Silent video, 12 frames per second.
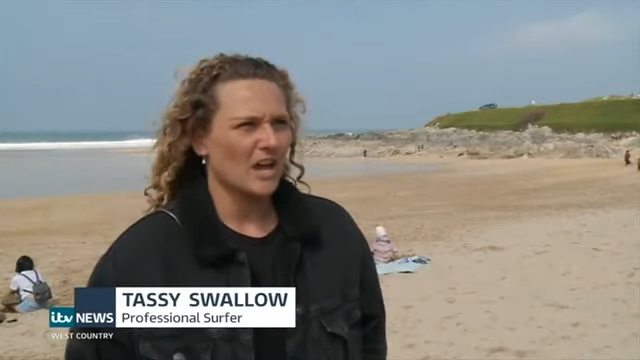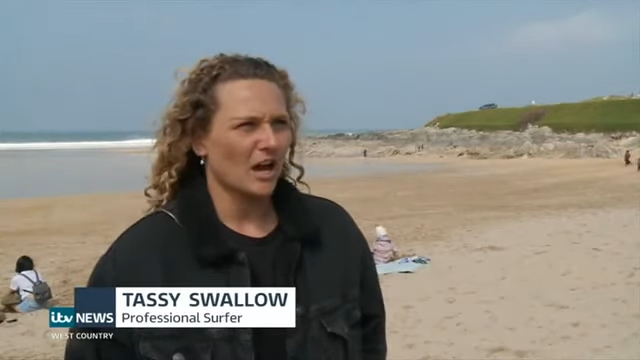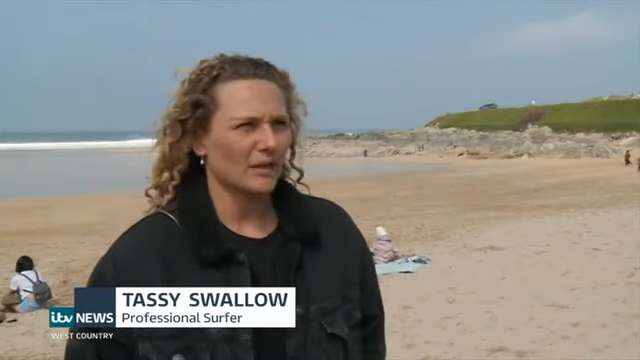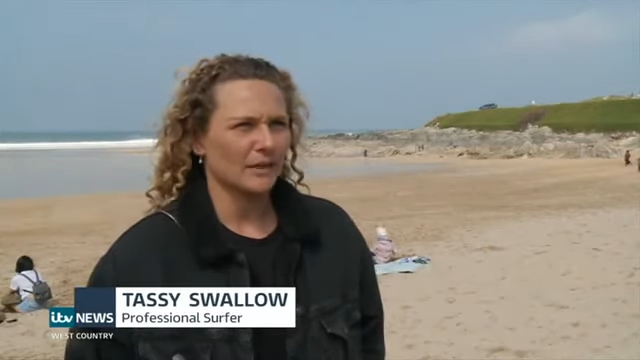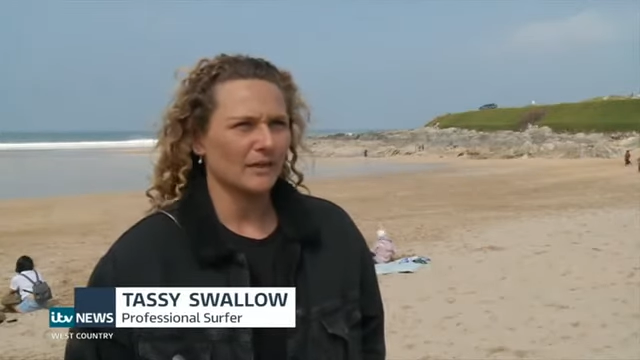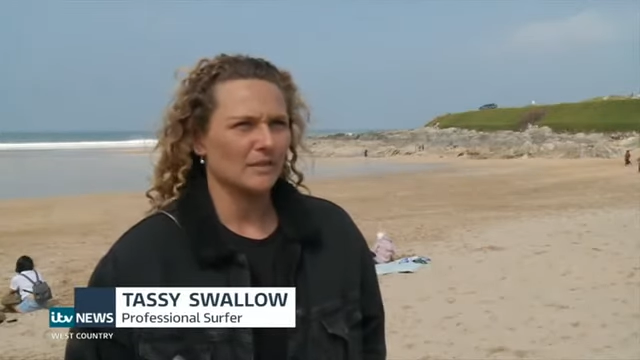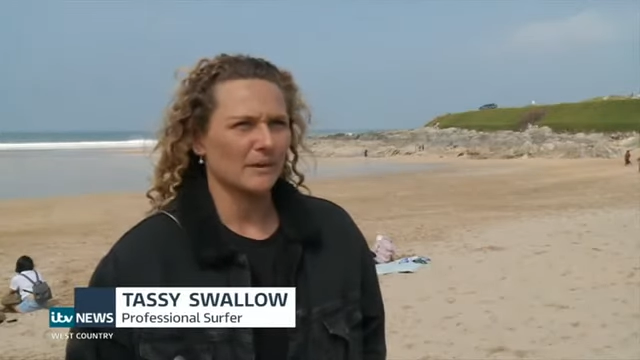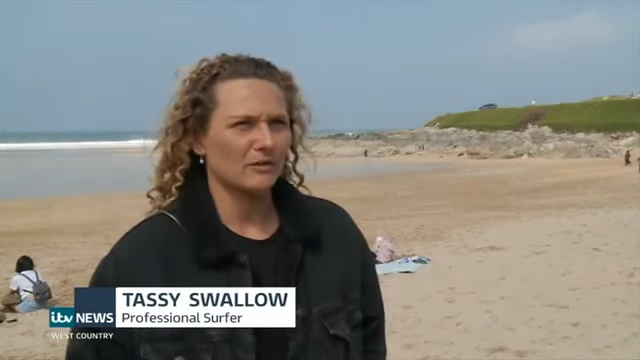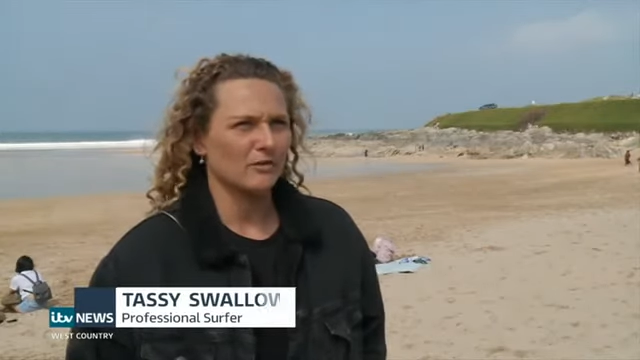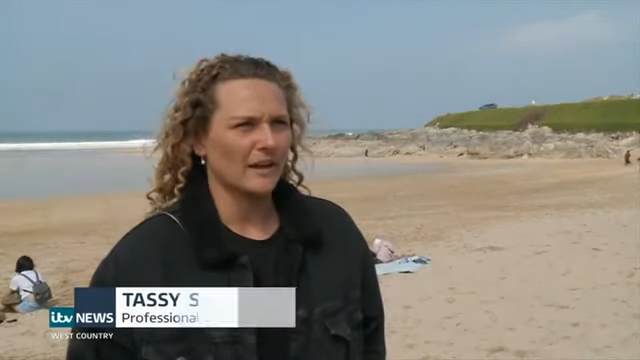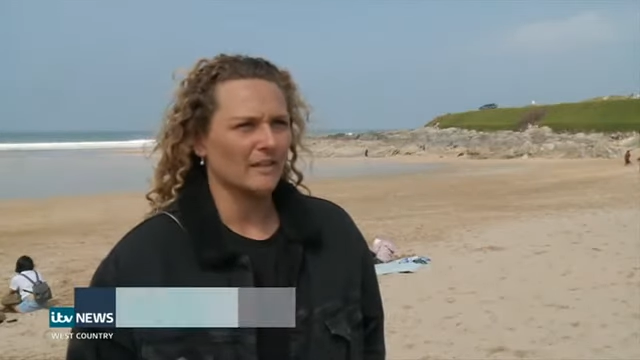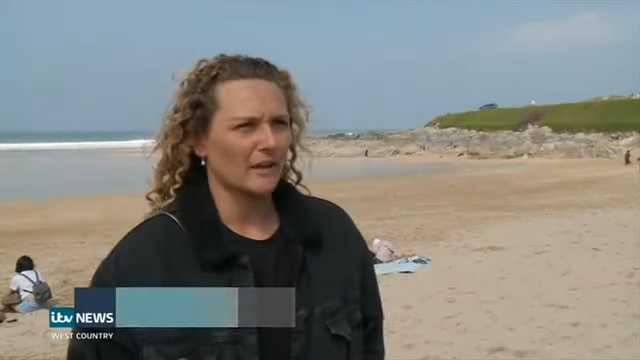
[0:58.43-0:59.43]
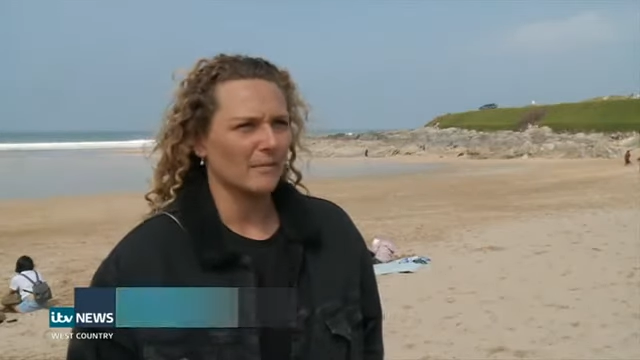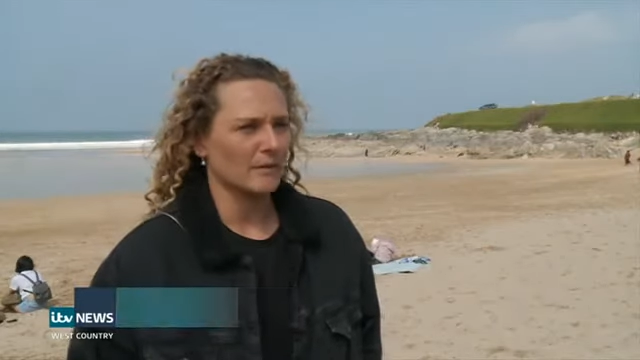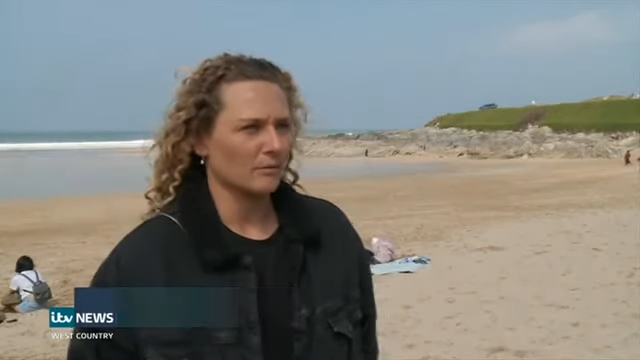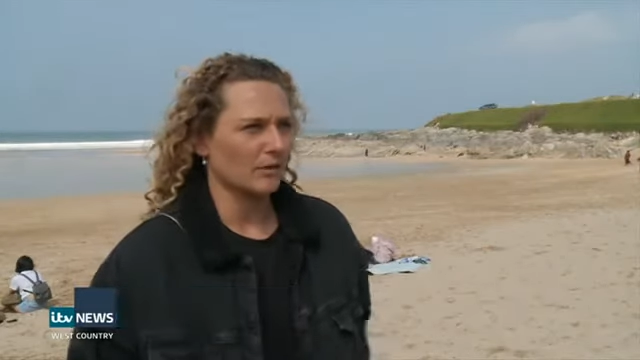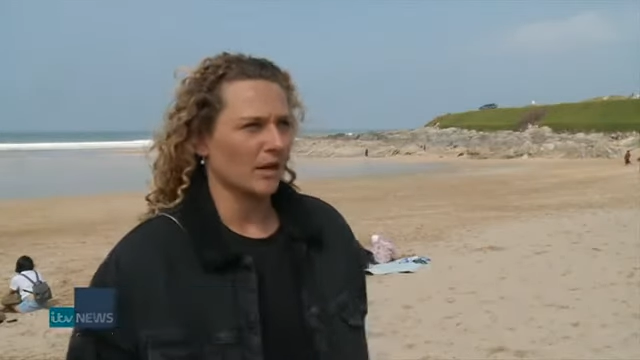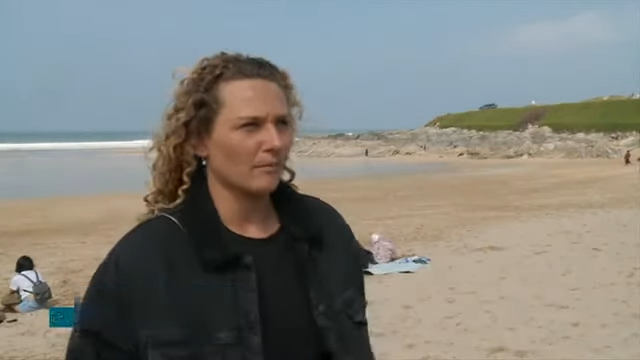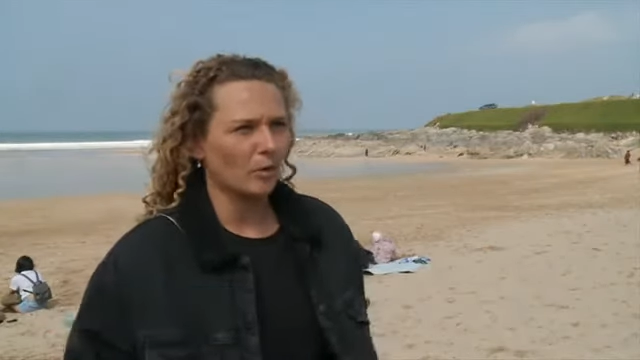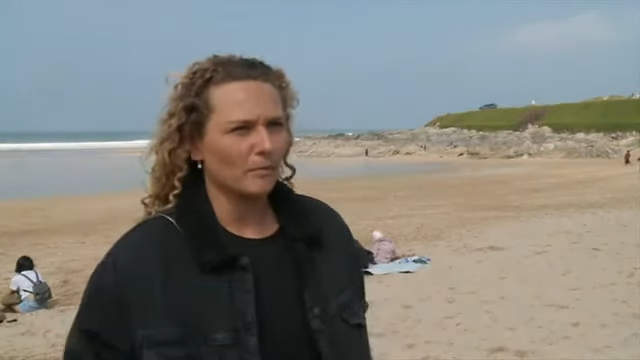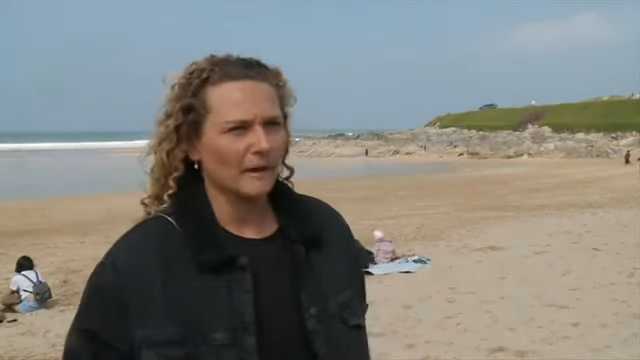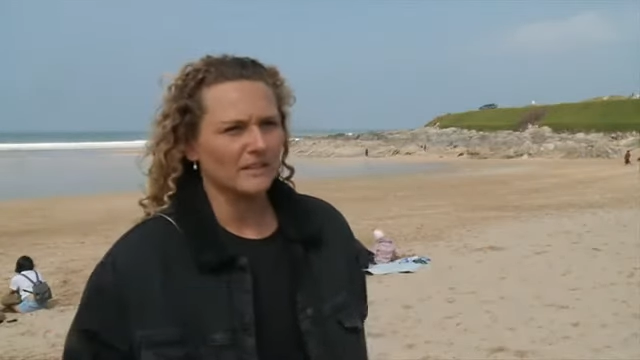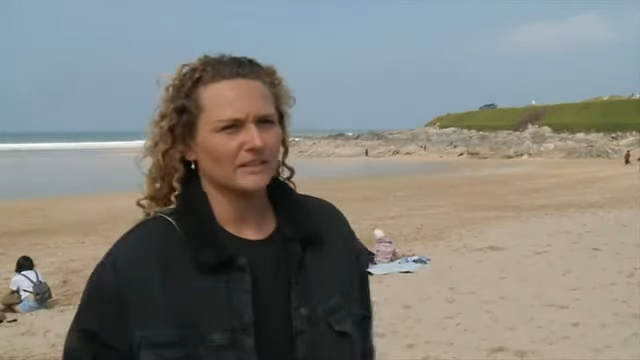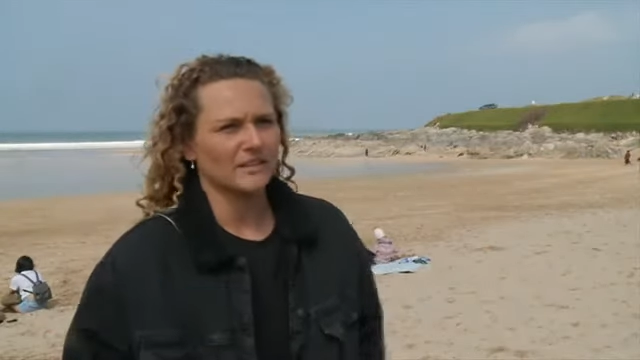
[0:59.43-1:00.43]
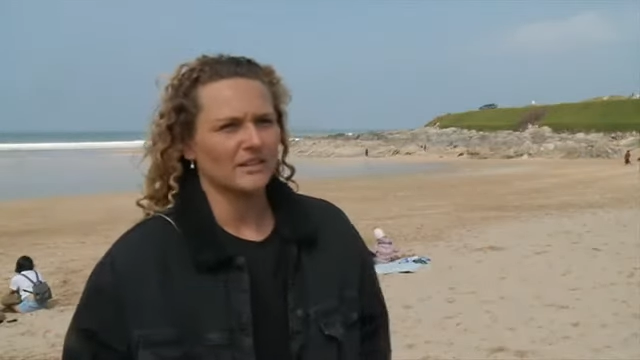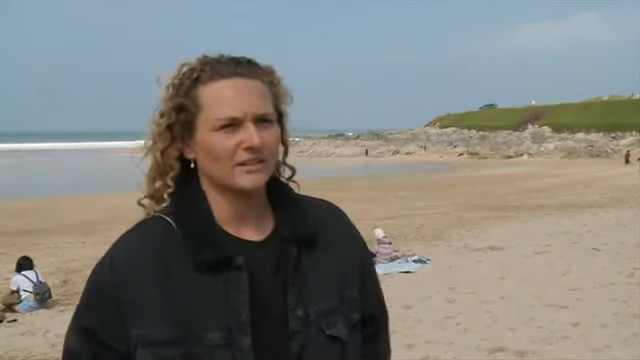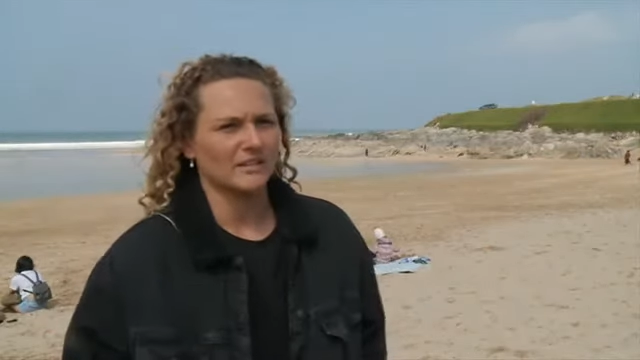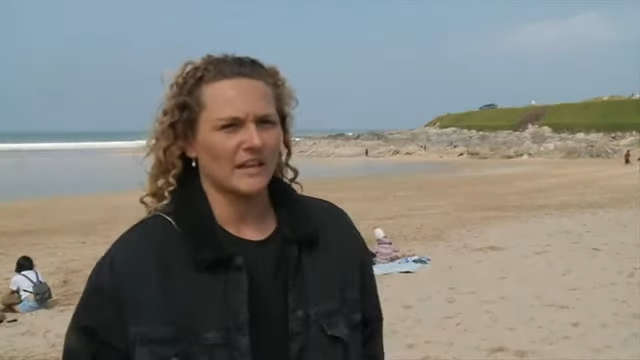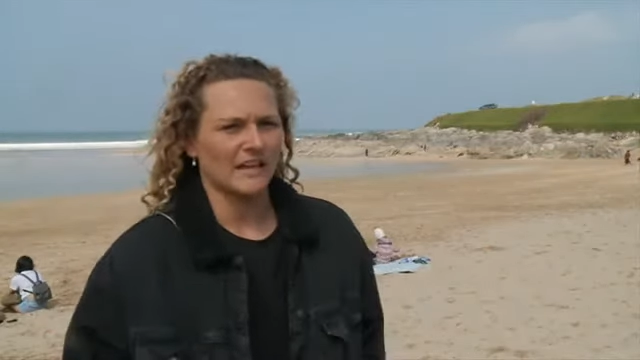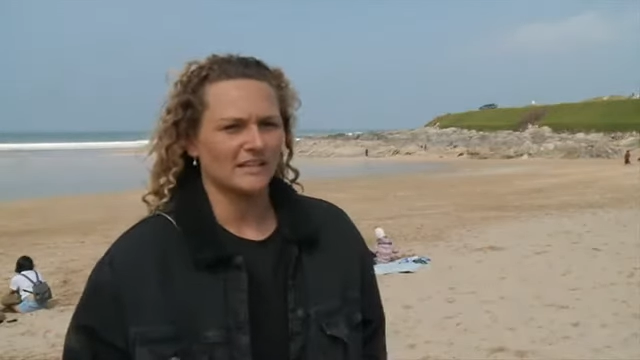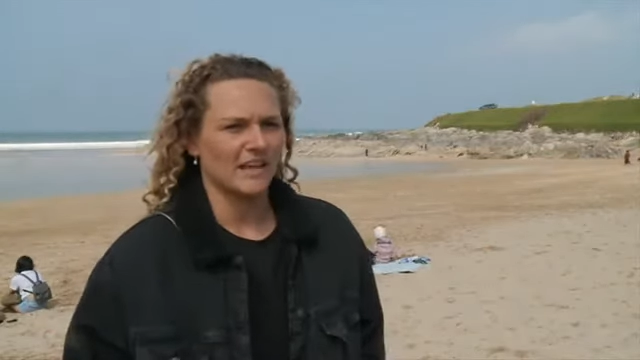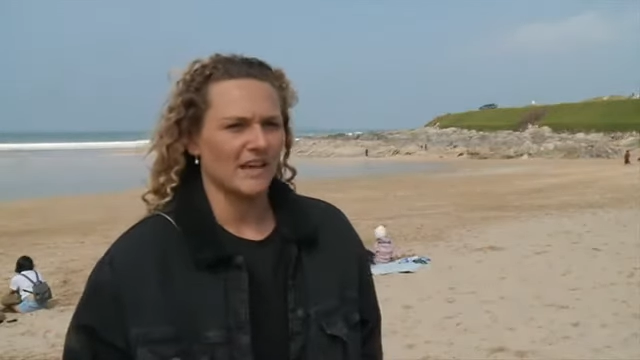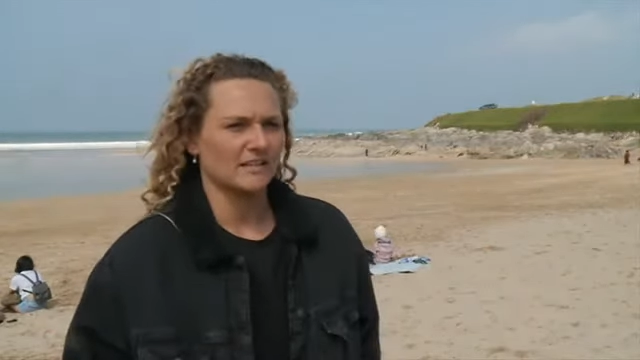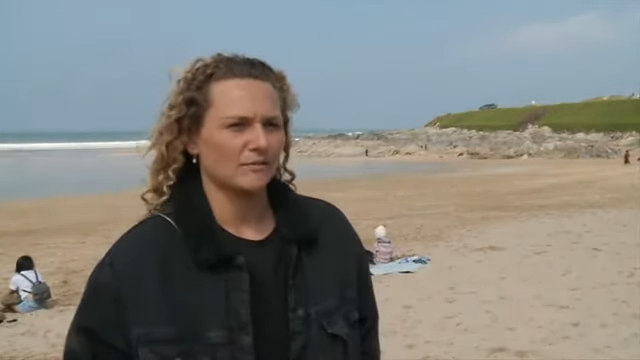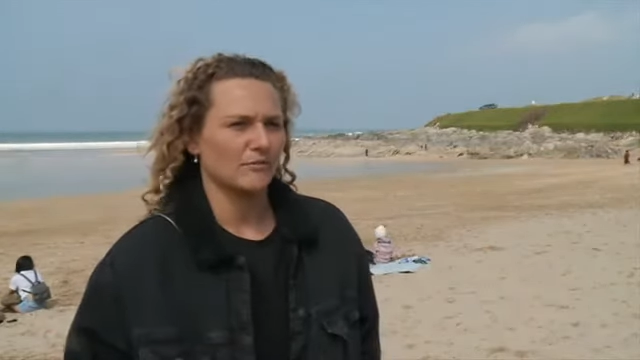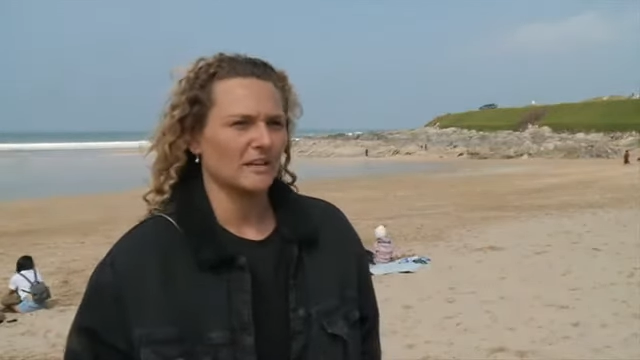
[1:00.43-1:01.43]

I think it's been great that people like Boardmasters and SAS are